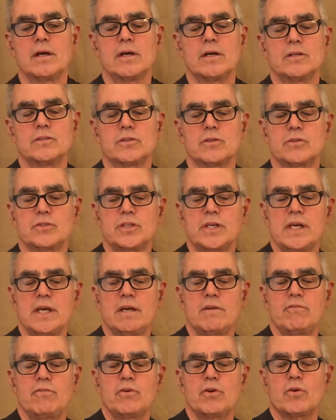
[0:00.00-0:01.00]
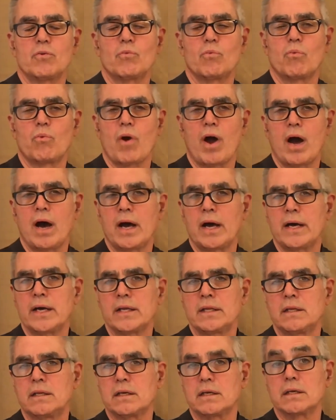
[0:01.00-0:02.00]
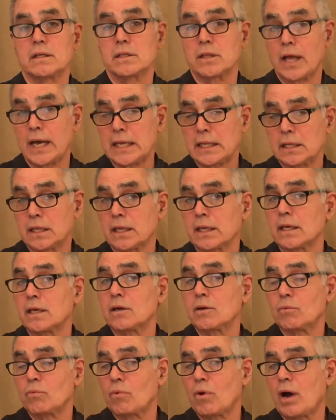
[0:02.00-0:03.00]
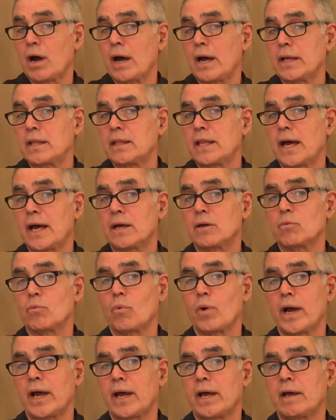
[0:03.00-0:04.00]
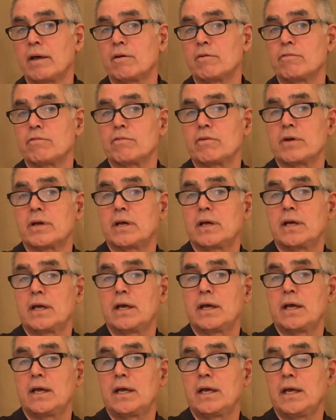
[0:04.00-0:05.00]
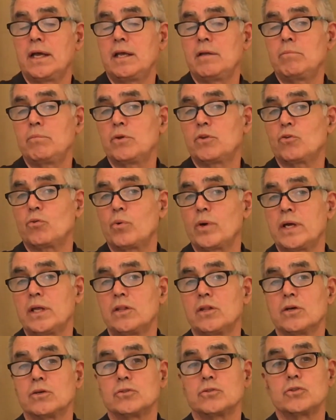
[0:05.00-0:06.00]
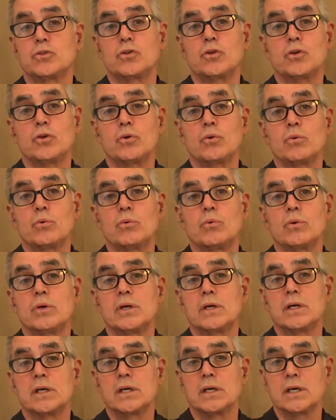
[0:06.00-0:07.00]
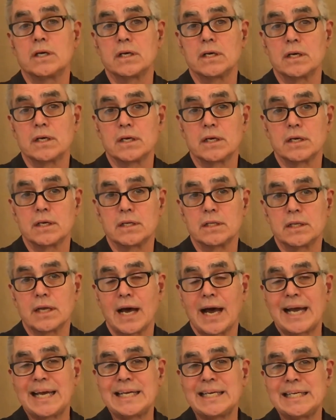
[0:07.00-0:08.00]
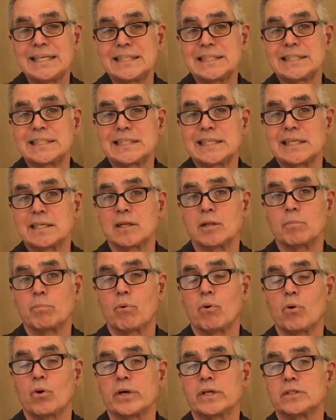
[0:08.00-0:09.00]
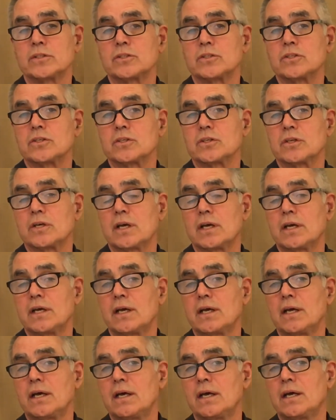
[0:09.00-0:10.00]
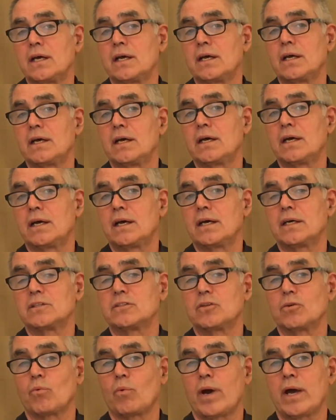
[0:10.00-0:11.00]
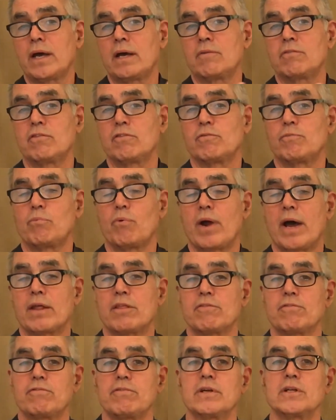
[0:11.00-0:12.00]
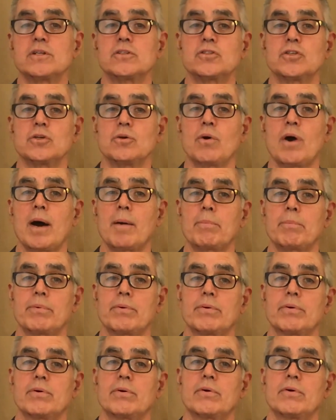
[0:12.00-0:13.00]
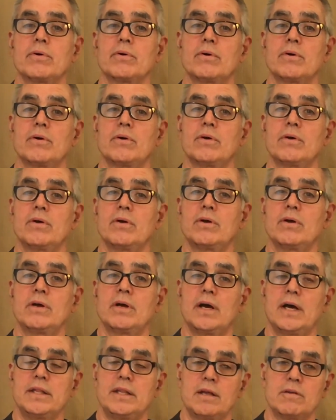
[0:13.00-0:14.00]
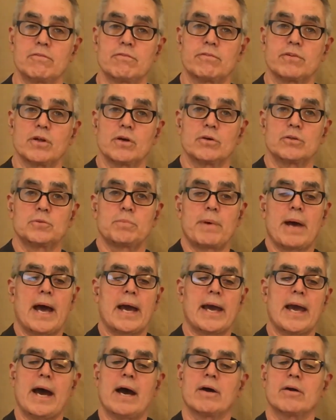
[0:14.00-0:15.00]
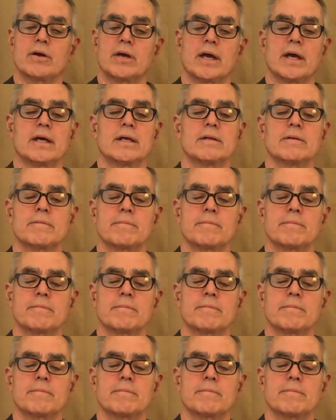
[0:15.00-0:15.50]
So seeing if you can lightly ride that wave in between those two tiny still points as the wave of breath fills you up and then flows back out again.